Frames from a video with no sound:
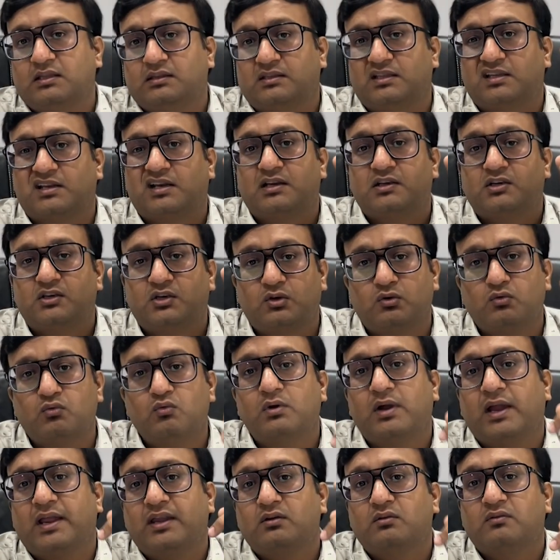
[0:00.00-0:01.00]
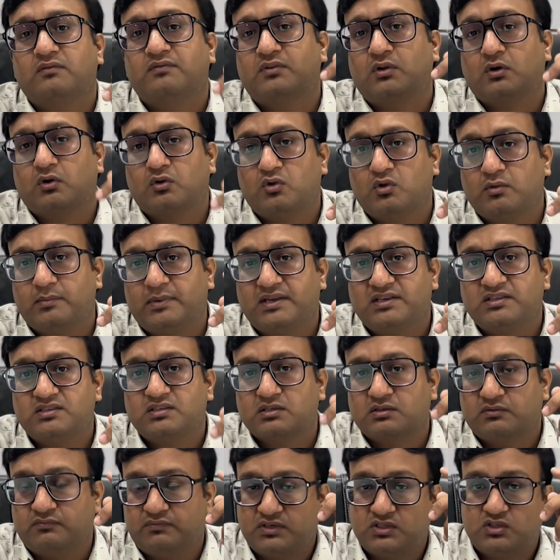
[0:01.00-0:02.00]
there are two kind of
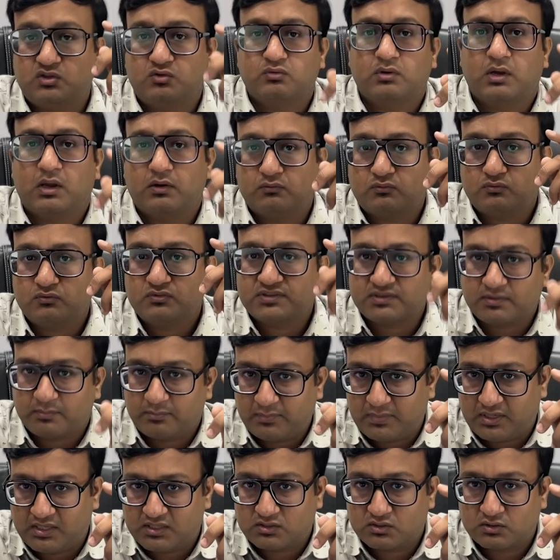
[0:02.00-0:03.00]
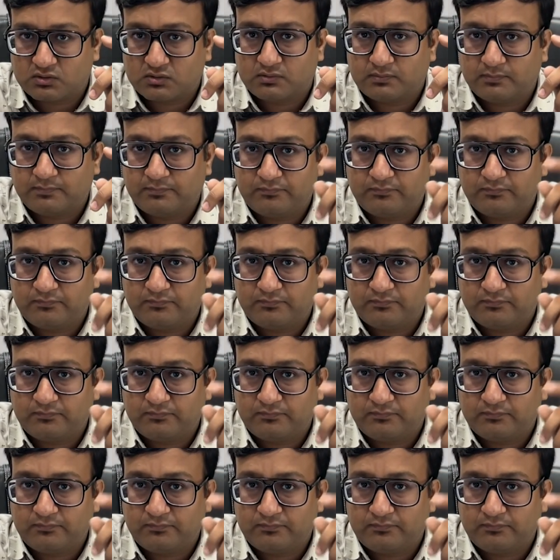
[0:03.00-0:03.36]
documents which you have to submit.